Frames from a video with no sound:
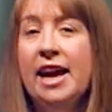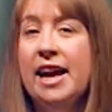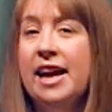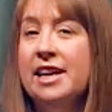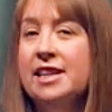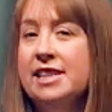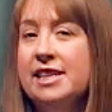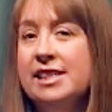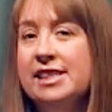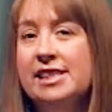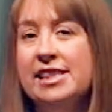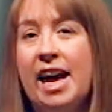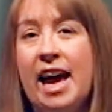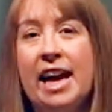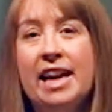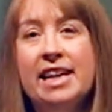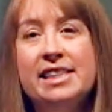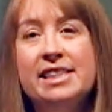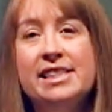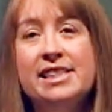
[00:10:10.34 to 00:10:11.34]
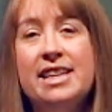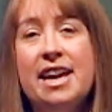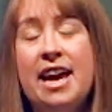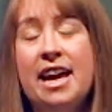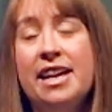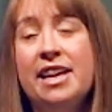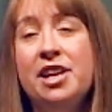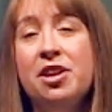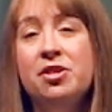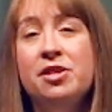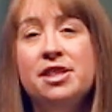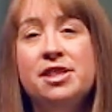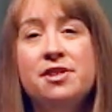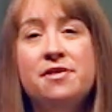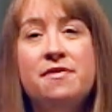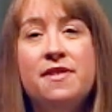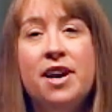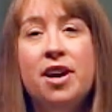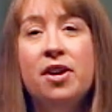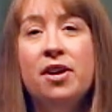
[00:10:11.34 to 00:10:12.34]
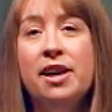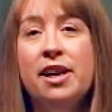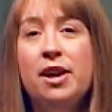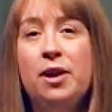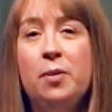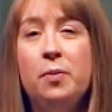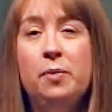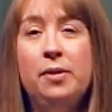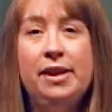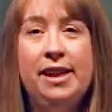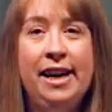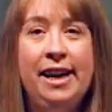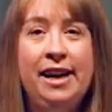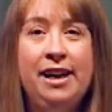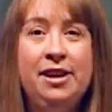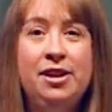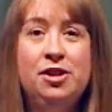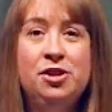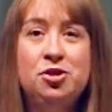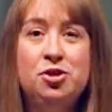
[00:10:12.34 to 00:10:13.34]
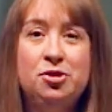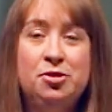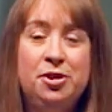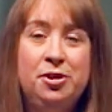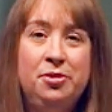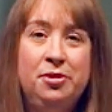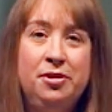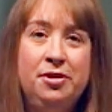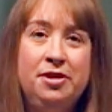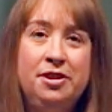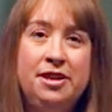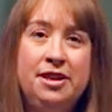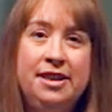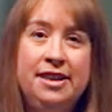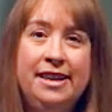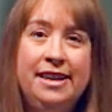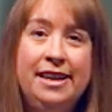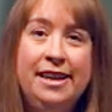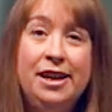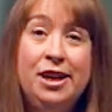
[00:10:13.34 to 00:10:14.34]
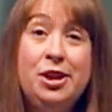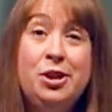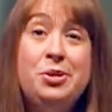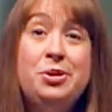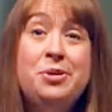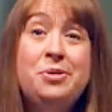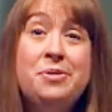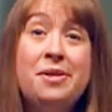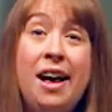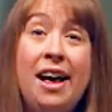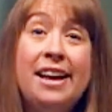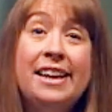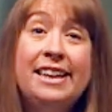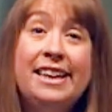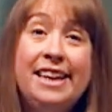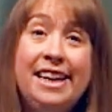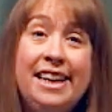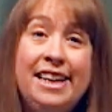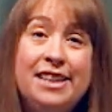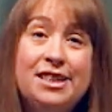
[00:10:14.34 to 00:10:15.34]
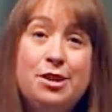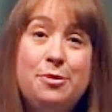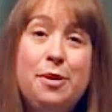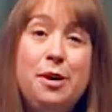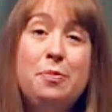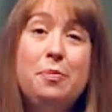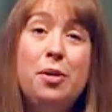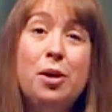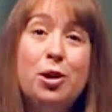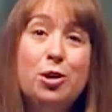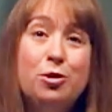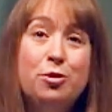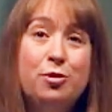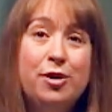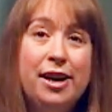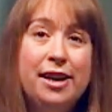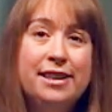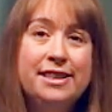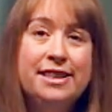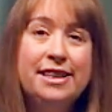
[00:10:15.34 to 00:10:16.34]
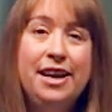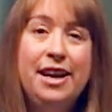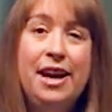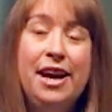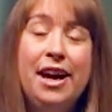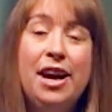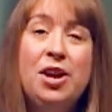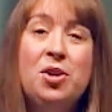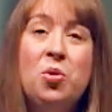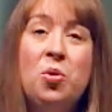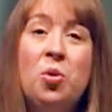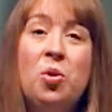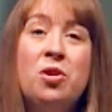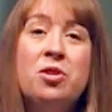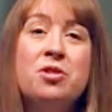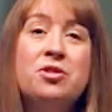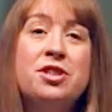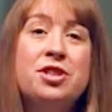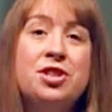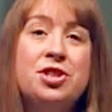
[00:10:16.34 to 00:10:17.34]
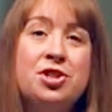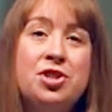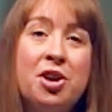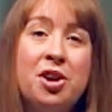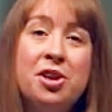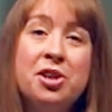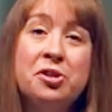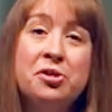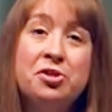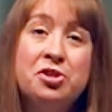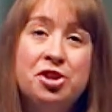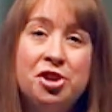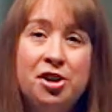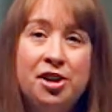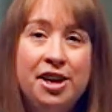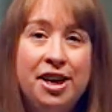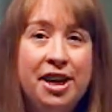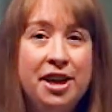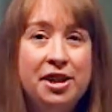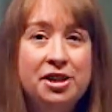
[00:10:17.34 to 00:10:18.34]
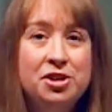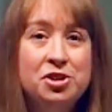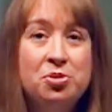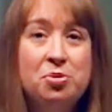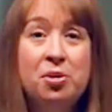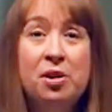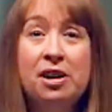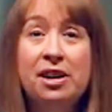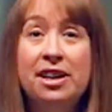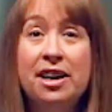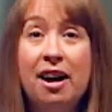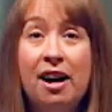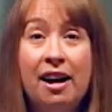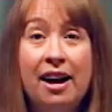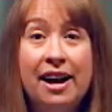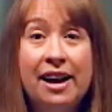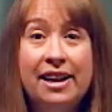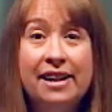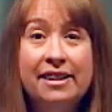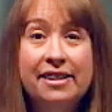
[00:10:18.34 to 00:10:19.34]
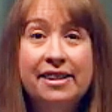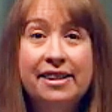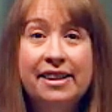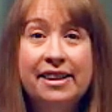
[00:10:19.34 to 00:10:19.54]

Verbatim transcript: In this text, I hear this very plain truth. You do not need to be perfect in order to start your journey toward God.